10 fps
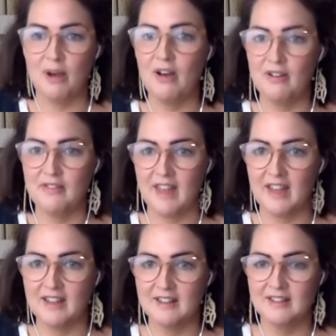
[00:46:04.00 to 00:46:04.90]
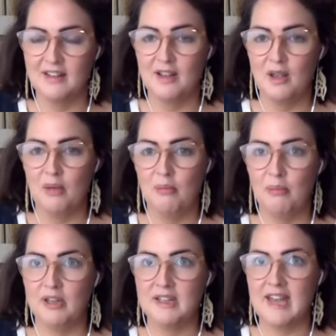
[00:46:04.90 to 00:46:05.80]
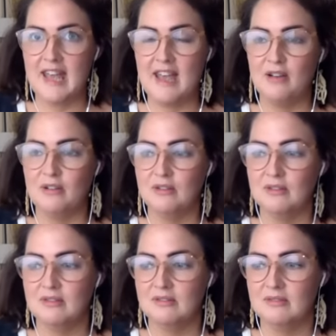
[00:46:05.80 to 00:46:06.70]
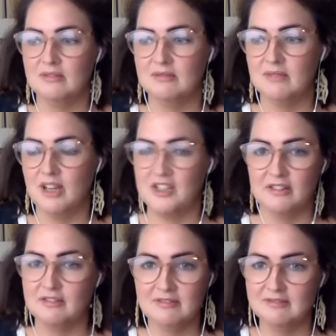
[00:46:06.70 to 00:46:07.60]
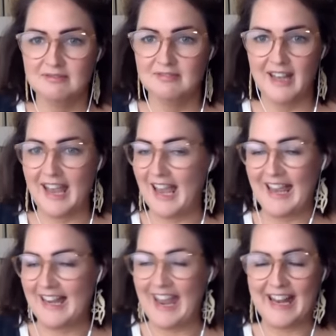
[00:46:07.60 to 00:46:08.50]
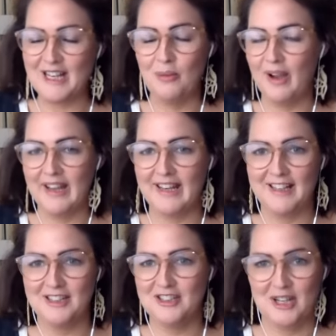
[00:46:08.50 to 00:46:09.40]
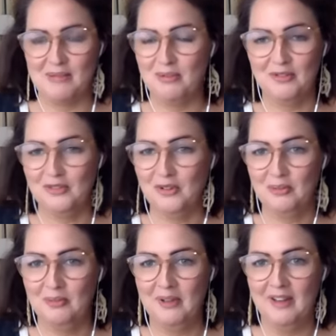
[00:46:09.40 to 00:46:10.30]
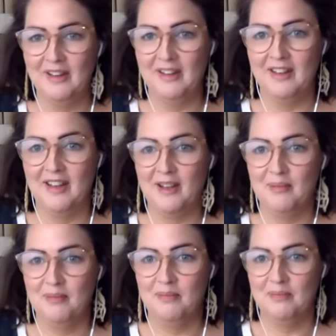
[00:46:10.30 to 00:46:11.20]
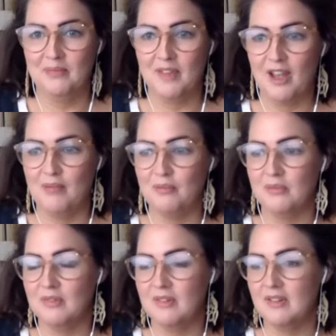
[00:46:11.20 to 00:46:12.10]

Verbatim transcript: a part of that. But now, I don't, in any way, shape, or form. Yeah. Um, I'm.